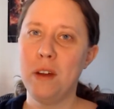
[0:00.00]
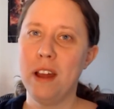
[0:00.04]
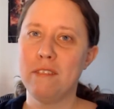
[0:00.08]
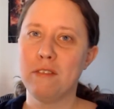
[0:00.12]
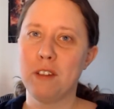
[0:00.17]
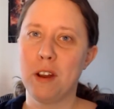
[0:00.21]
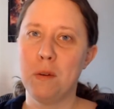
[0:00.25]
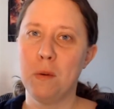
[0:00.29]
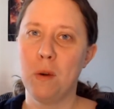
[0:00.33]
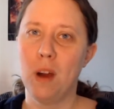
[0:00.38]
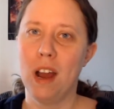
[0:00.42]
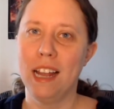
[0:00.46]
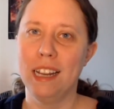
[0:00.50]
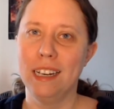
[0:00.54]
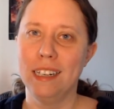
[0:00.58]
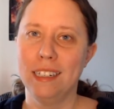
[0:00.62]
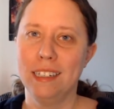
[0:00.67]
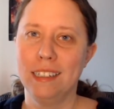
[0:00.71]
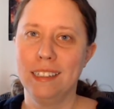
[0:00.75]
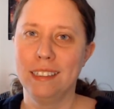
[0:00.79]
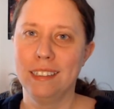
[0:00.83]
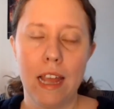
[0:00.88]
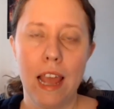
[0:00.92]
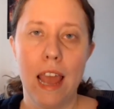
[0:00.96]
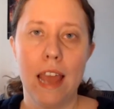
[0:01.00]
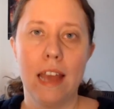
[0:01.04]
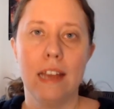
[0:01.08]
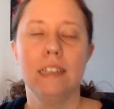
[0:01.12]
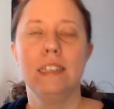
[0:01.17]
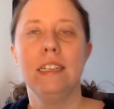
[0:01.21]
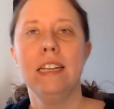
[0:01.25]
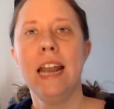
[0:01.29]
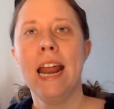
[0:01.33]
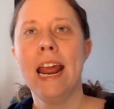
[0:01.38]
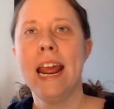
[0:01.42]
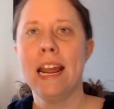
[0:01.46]
everyone.
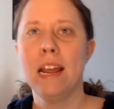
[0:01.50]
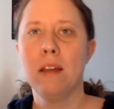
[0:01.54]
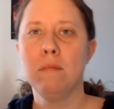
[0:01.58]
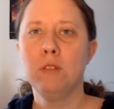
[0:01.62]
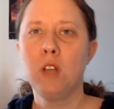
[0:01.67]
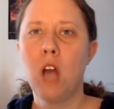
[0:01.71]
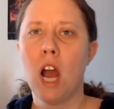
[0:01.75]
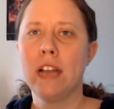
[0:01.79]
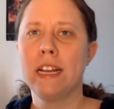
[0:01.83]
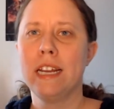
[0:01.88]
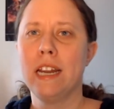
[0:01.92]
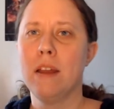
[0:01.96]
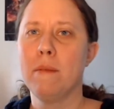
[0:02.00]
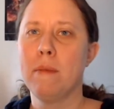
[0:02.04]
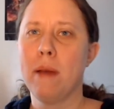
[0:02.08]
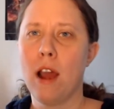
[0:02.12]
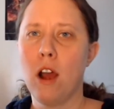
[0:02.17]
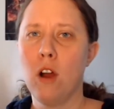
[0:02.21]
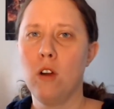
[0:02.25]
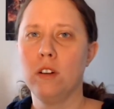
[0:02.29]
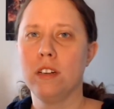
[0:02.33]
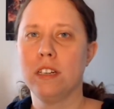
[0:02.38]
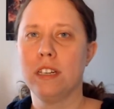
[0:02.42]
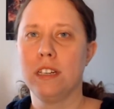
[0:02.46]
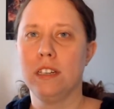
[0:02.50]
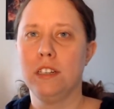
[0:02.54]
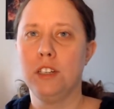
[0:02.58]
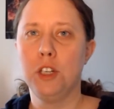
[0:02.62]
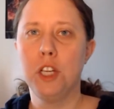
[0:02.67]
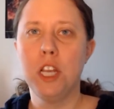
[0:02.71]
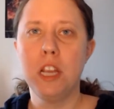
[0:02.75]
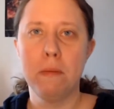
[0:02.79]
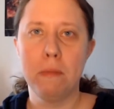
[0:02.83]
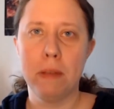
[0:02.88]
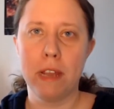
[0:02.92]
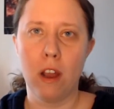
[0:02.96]
Today I'm talking about
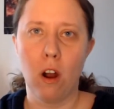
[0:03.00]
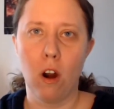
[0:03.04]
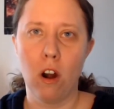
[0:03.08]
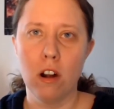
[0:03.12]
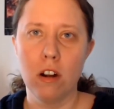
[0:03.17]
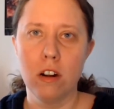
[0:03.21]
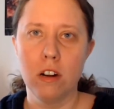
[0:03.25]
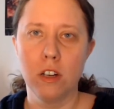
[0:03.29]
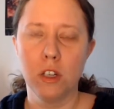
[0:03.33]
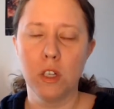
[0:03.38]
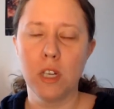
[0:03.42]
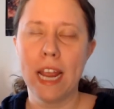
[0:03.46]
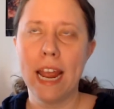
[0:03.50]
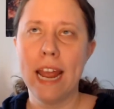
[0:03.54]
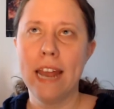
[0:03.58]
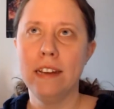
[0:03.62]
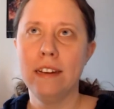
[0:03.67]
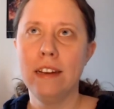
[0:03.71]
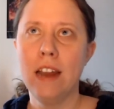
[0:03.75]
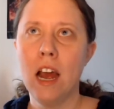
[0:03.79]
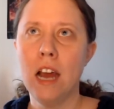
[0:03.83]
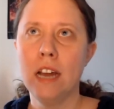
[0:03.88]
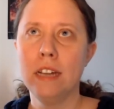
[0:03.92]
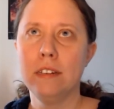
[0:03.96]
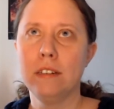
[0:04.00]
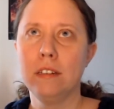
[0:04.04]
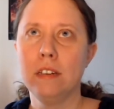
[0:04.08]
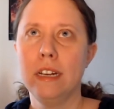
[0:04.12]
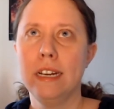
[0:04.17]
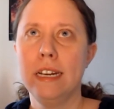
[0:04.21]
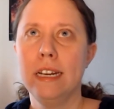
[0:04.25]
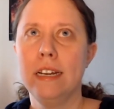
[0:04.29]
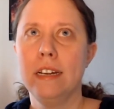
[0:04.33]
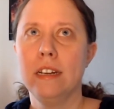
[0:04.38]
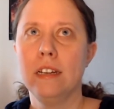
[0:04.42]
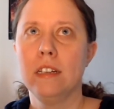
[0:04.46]
TBRs, and not
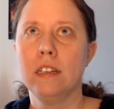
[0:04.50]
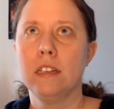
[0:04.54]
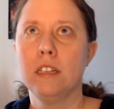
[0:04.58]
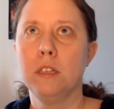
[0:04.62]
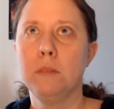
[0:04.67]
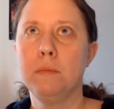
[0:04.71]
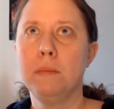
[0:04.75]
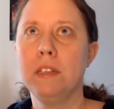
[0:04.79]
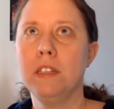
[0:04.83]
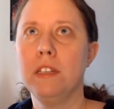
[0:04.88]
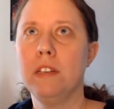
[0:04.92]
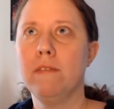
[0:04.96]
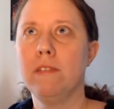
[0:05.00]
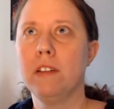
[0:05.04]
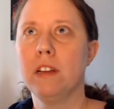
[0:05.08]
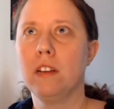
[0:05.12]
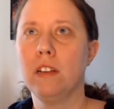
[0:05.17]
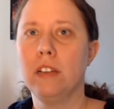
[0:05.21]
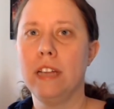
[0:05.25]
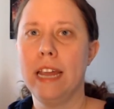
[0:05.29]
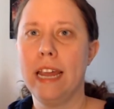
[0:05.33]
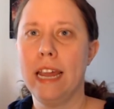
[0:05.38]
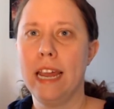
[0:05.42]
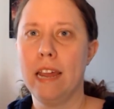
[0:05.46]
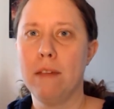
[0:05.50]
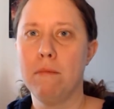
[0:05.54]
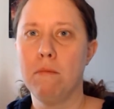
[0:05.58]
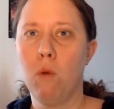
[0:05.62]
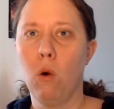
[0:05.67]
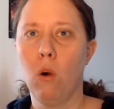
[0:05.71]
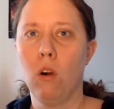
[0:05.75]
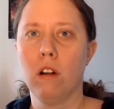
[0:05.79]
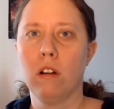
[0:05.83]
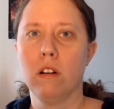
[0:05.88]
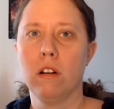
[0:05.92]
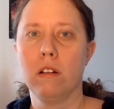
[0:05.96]
specifically
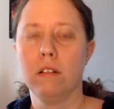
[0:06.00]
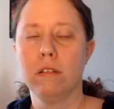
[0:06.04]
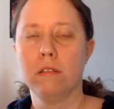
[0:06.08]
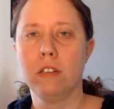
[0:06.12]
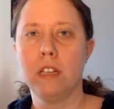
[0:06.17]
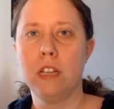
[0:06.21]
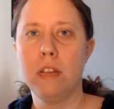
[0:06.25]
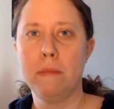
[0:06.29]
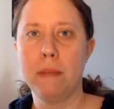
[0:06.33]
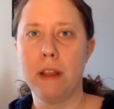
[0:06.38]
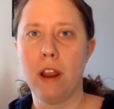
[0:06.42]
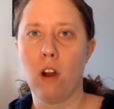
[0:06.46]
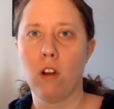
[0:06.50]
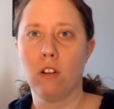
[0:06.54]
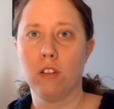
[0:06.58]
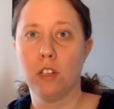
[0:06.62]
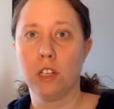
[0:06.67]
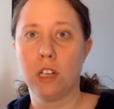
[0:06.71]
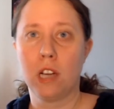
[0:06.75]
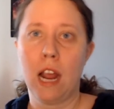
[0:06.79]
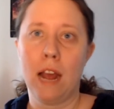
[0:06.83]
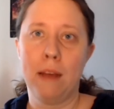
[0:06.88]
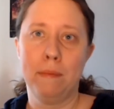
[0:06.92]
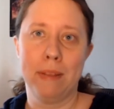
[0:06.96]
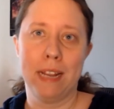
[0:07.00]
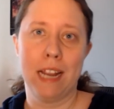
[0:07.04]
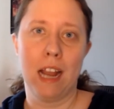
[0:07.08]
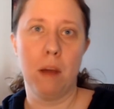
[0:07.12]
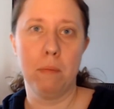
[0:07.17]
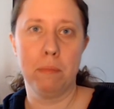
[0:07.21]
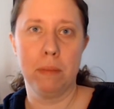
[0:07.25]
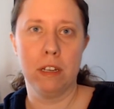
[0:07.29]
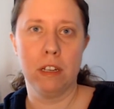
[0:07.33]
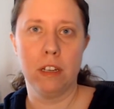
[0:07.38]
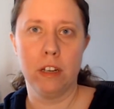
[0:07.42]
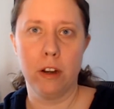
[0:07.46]
more TBRs coming
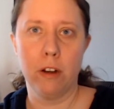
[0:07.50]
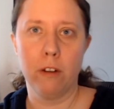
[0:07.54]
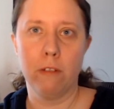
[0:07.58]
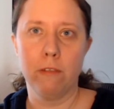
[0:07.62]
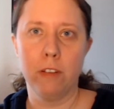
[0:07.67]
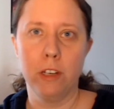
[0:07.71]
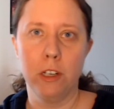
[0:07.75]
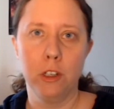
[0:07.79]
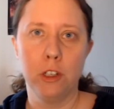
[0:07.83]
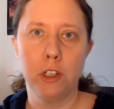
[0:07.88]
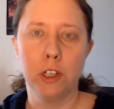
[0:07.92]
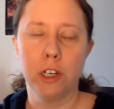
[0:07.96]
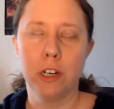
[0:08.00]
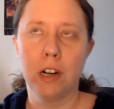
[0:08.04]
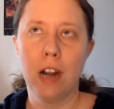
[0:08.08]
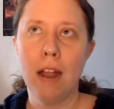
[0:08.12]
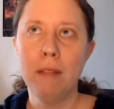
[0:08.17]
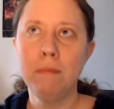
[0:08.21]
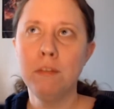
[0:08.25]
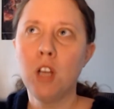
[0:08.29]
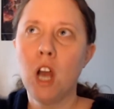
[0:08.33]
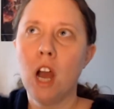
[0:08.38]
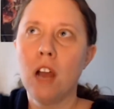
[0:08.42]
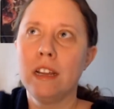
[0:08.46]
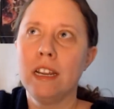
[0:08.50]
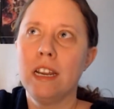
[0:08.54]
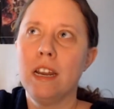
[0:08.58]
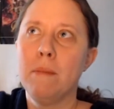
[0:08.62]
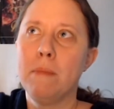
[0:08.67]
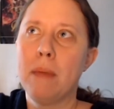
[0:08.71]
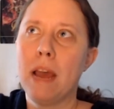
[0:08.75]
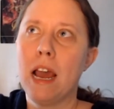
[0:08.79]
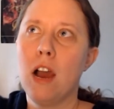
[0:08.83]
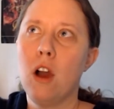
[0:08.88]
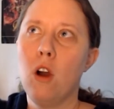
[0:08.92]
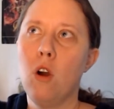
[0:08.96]
up in the near future. I'm talking
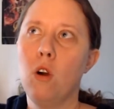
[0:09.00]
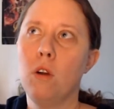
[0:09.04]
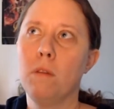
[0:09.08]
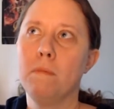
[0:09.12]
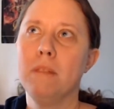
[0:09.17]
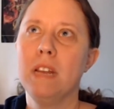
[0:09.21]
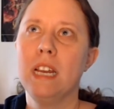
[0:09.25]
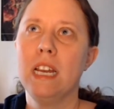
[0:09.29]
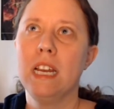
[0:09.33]
about